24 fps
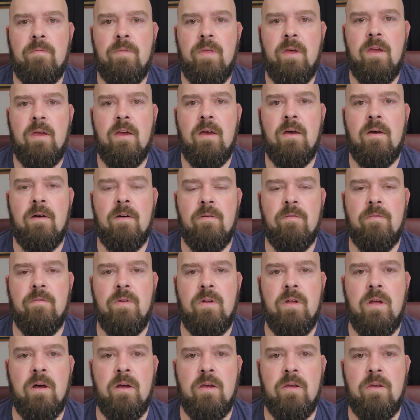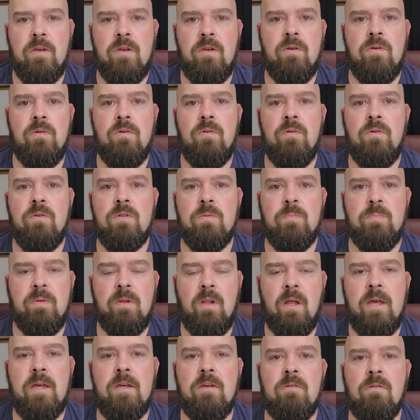they have a huge
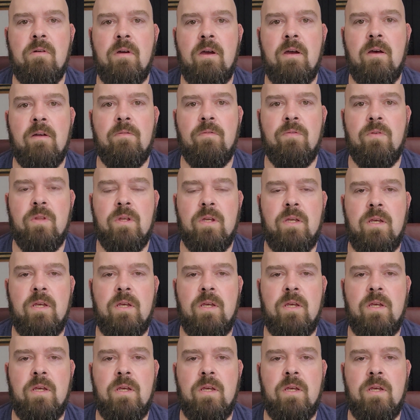playground for the